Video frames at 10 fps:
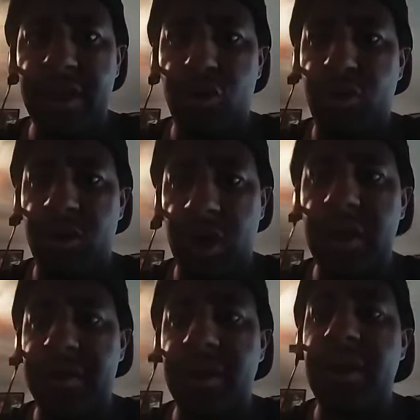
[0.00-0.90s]
think
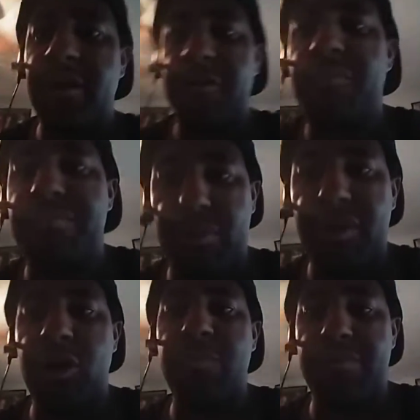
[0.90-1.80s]
I think it is
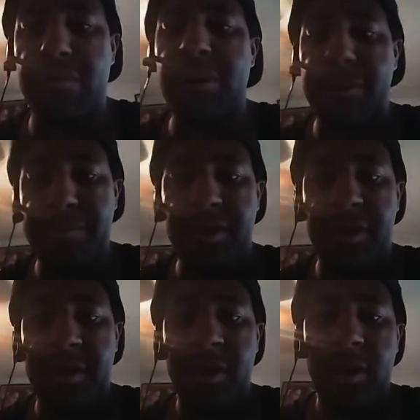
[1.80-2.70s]
Premier Mama
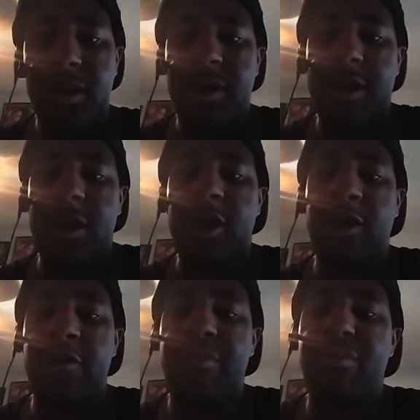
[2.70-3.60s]
B
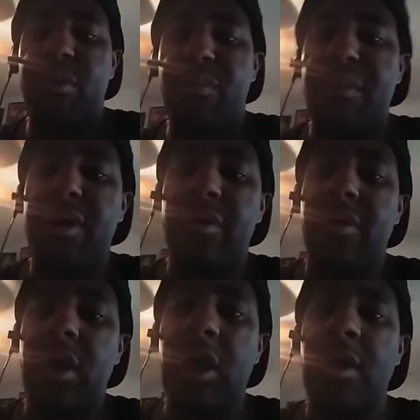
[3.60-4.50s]
and Premier
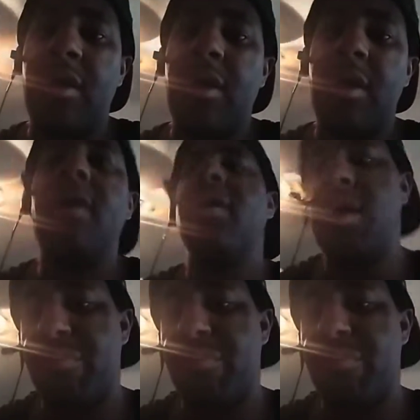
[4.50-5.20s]
uh, yeah